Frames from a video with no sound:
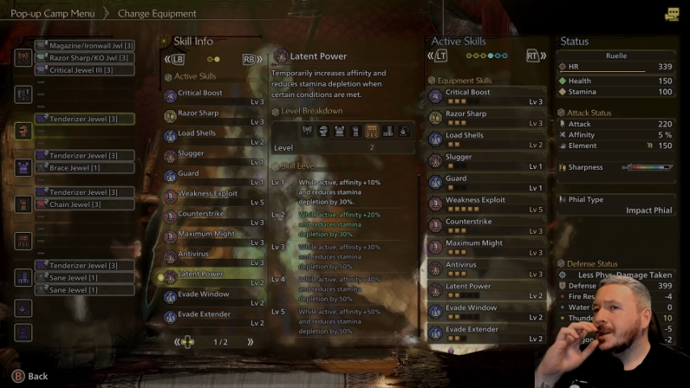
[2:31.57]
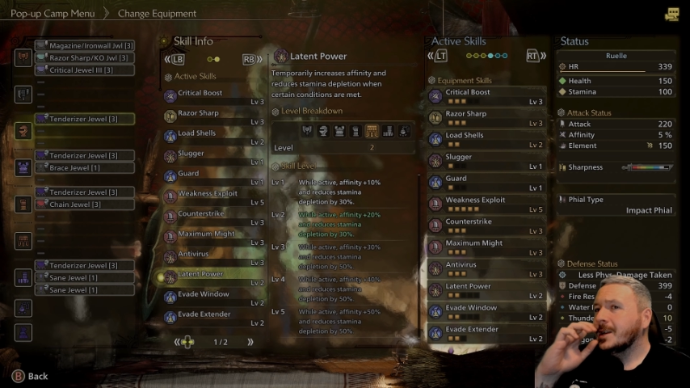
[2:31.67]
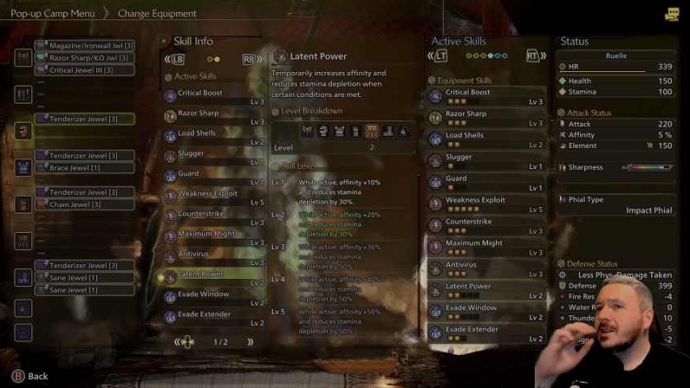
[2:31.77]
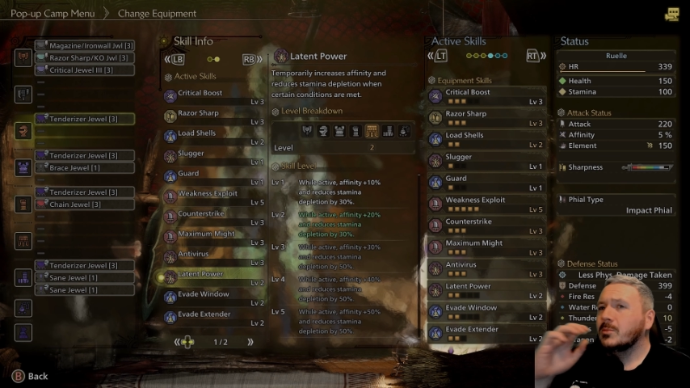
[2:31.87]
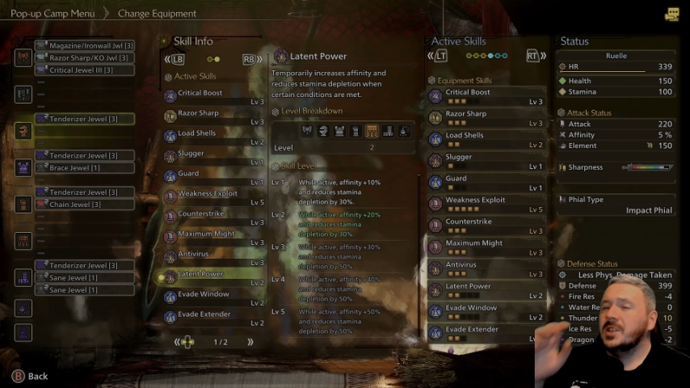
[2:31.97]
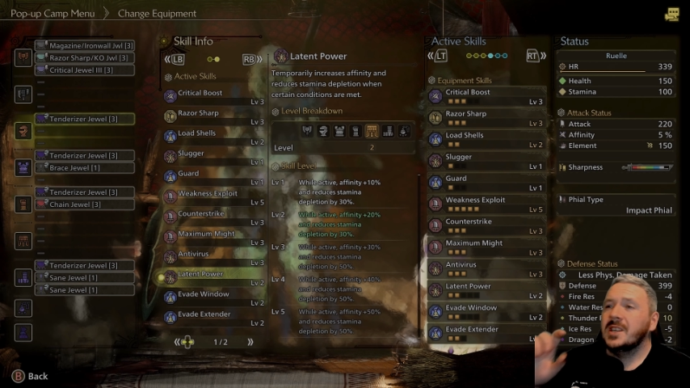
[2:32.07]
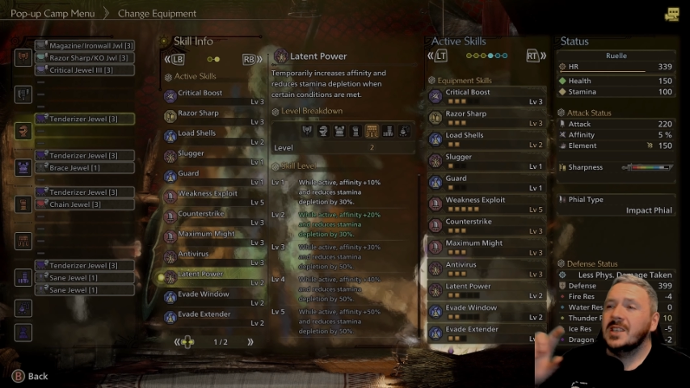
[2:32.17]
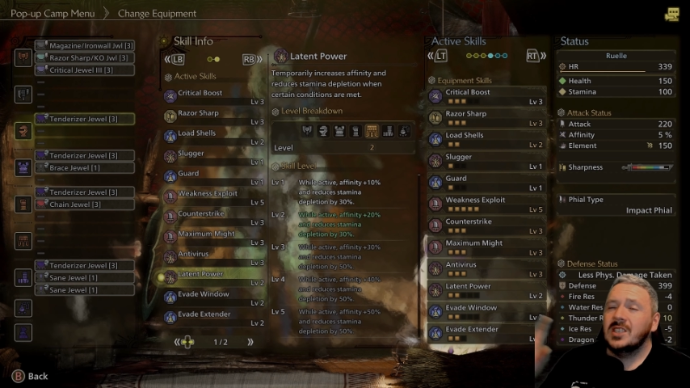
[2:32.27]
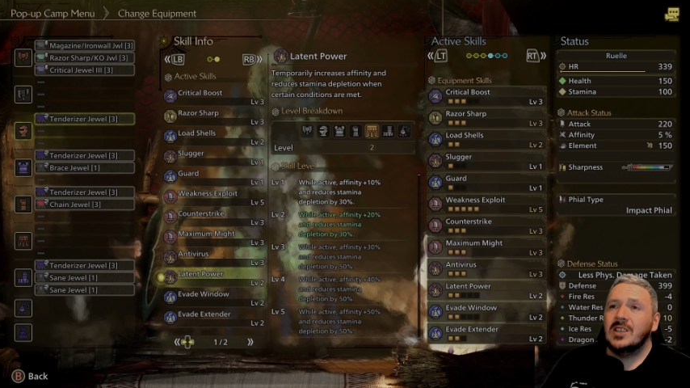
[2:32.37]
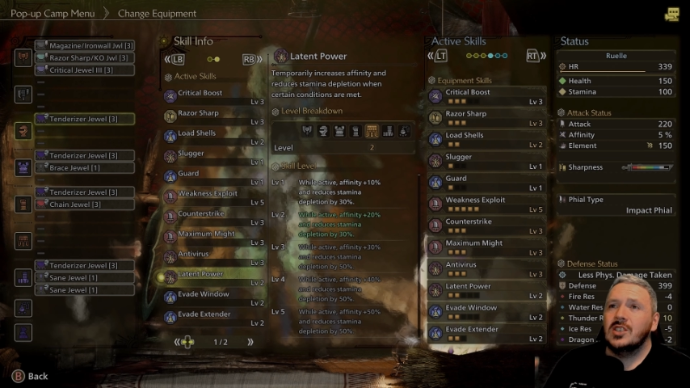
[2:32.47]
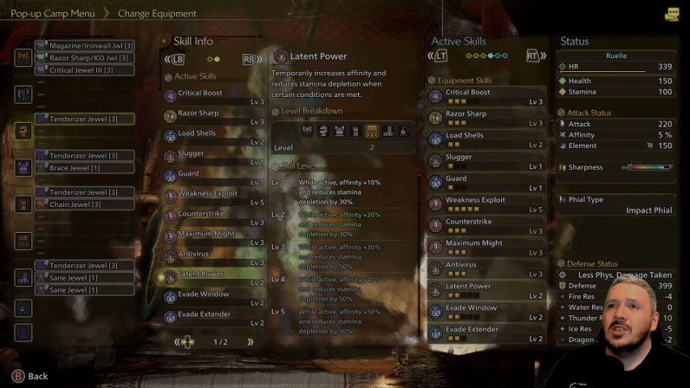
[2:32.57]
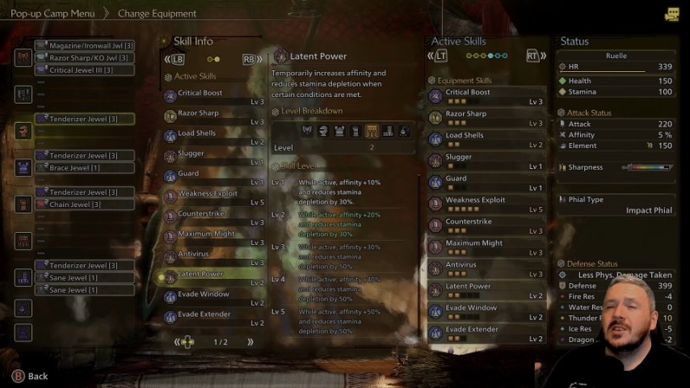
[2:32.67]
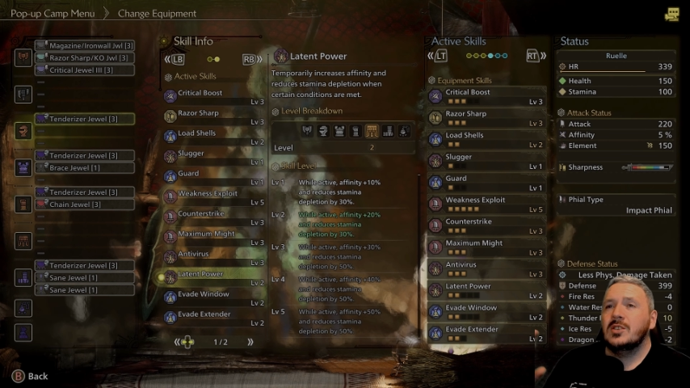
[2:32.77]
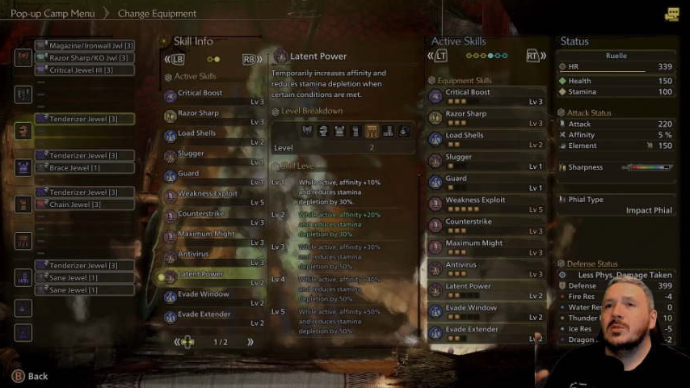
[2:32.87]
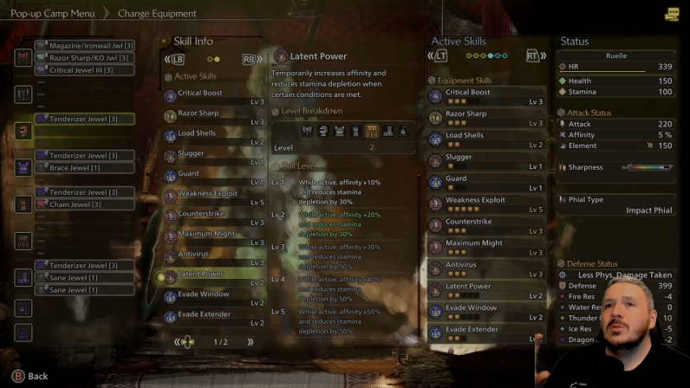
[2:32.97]
with an extension on
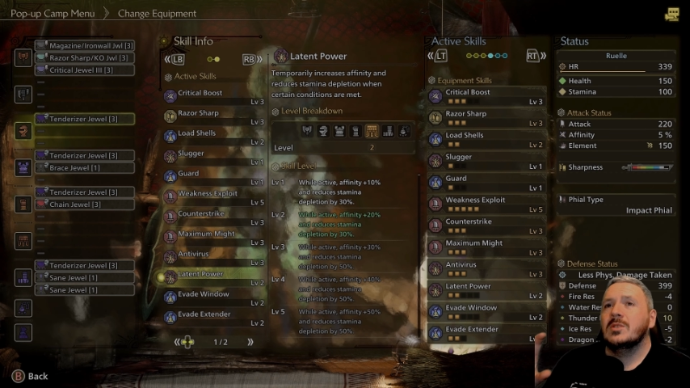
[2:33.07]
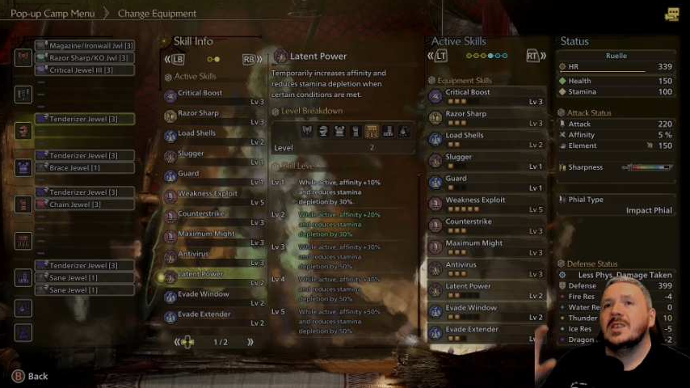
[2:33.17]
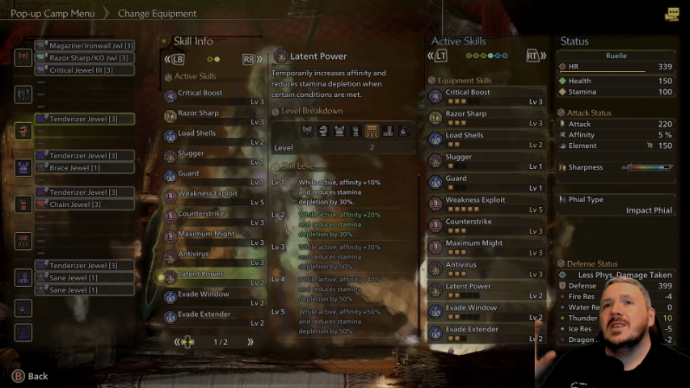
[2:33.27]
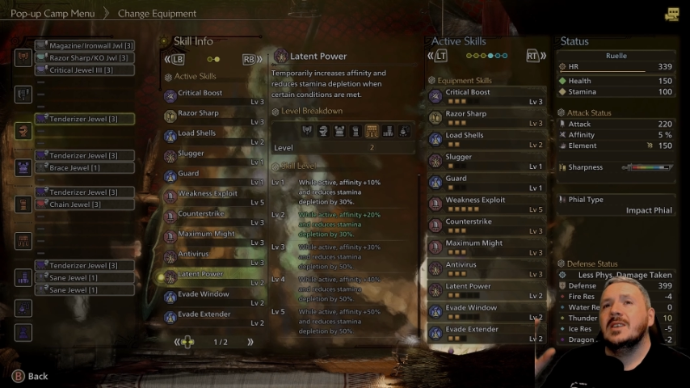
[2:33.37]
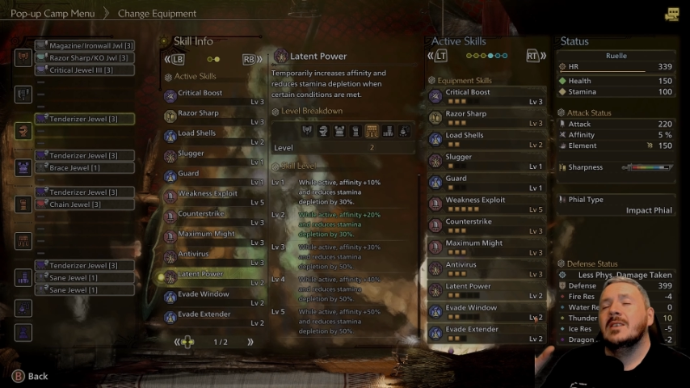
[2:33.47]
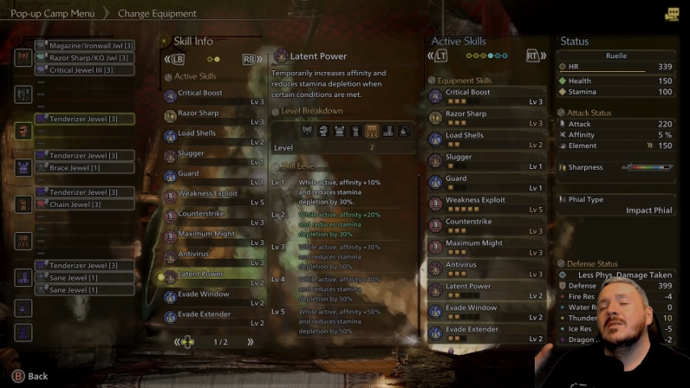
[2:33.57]
it due to the